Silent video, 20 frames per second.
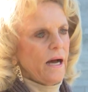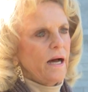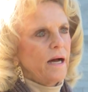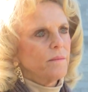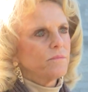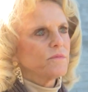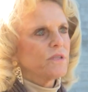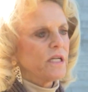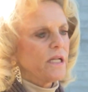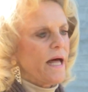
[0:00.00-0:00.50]

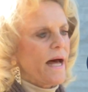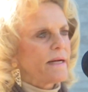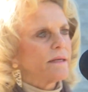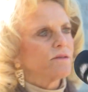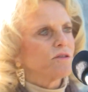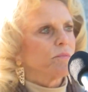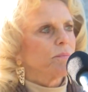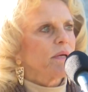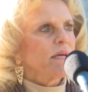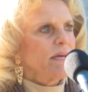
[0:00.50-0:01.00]
I'm
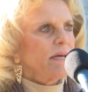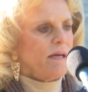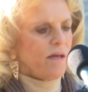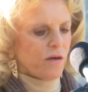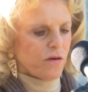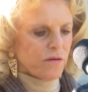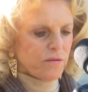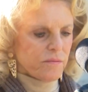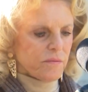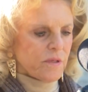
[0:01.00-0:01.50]
delighted to be
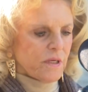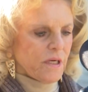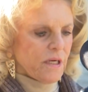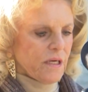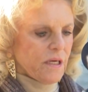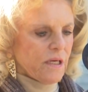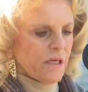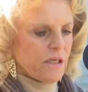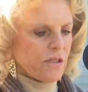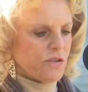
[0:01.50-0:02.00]
here
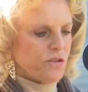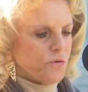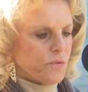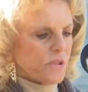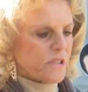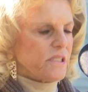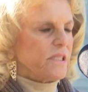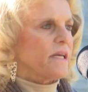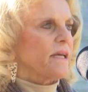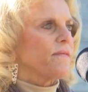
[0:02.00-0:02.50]

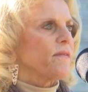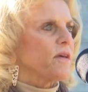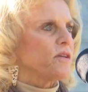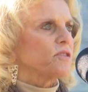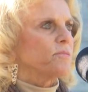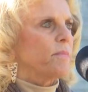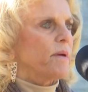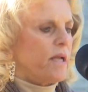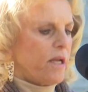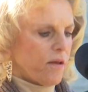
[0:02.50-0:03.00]
to receive
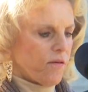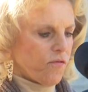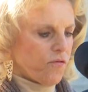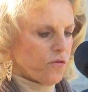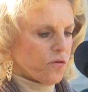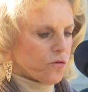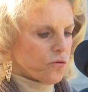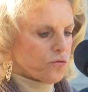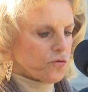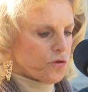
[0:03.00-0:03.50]
these
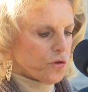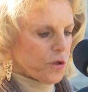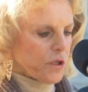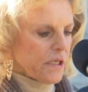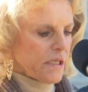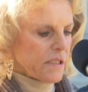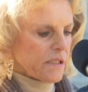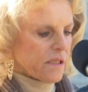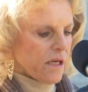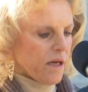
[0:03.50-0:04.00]
meaningful
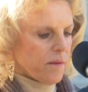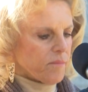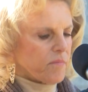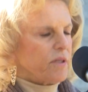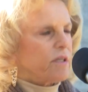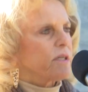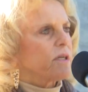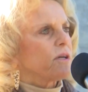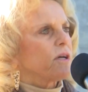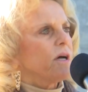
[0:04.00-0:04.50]
trees.
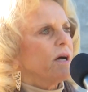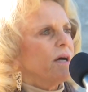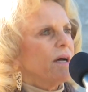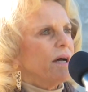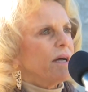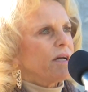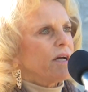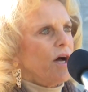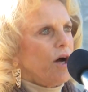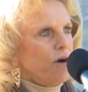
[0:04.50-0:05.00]

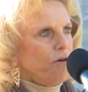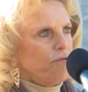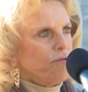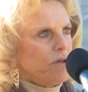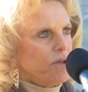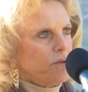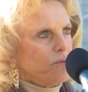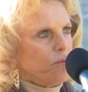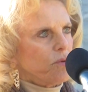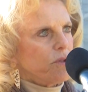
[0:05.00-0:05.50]

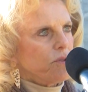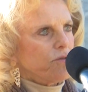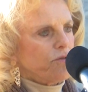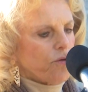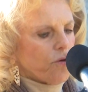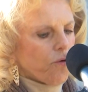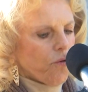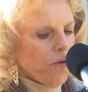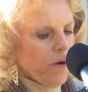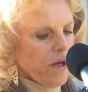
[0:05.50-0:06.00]
COVID
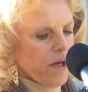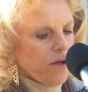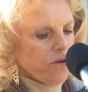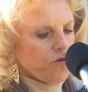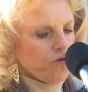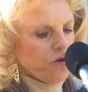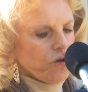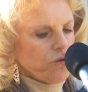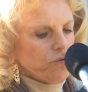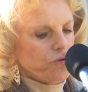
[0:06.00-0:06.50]
was the
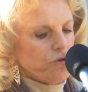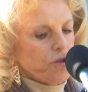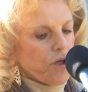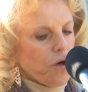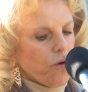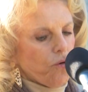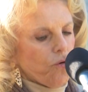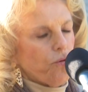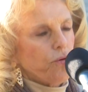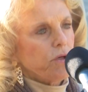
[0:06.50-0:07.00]
Grinch who
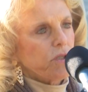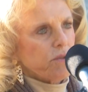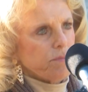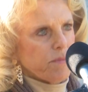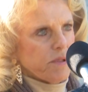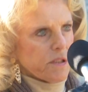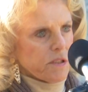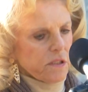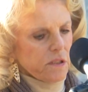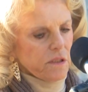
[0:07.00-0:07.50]
stole
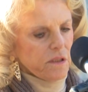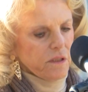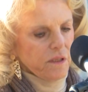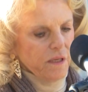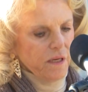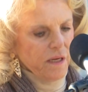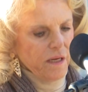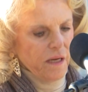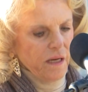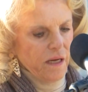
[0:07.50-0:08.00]
Christmas
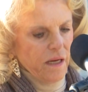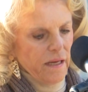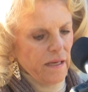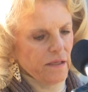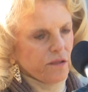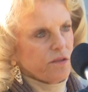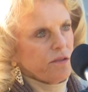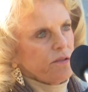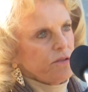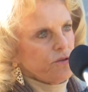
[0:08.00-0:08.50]

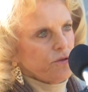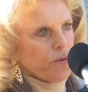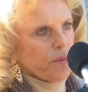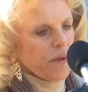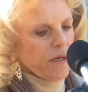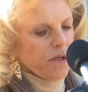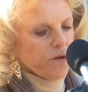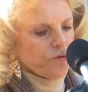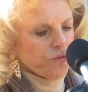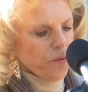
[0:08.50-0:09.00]
in
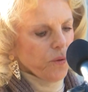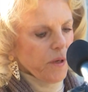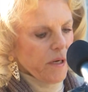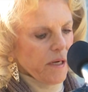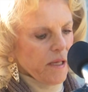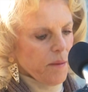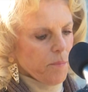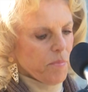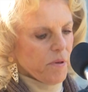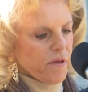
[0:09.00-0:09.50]

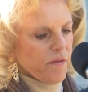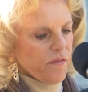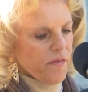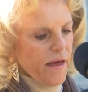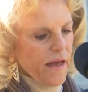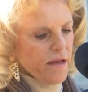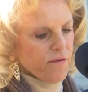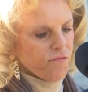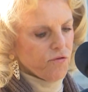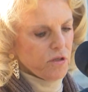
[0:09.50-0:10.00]
2020, but
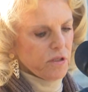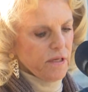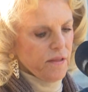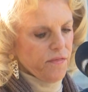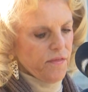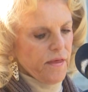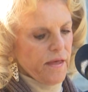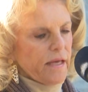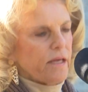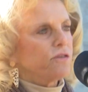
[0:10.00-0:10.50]

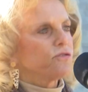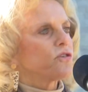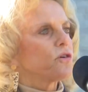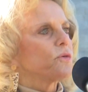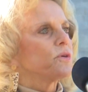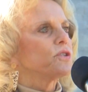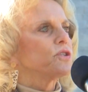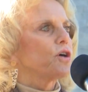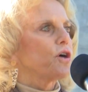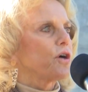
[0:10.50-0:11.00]
thankfully things
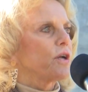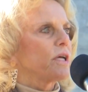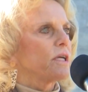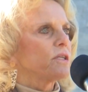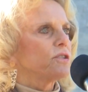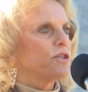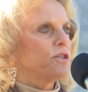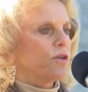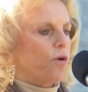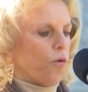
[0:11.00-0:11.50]
are
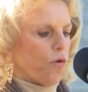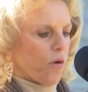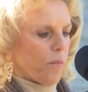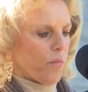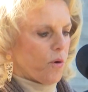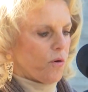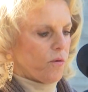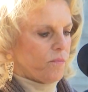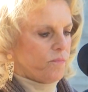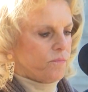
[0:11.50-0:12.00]
returning to
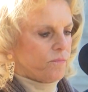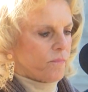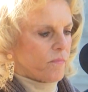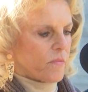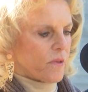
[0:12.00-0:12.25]
normal.